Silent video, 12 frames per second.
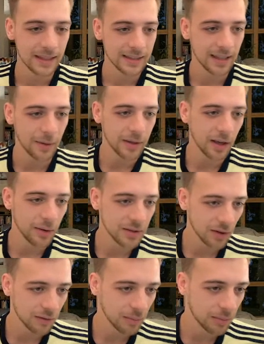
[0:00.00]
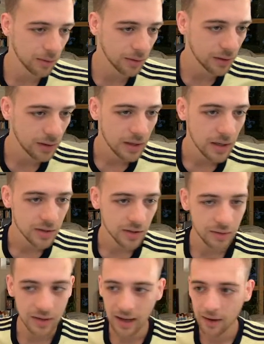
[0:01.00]
There we go, he's off the board. So
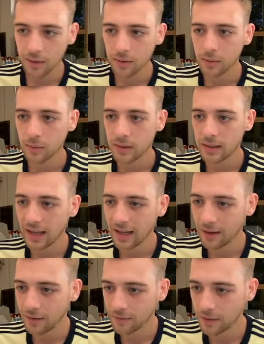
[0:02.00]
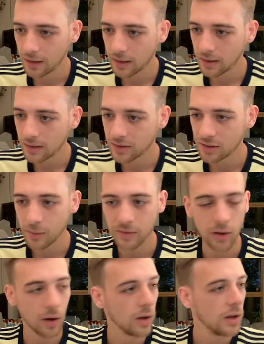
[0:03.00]
now we've
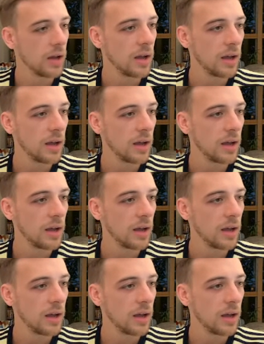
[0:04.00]
got,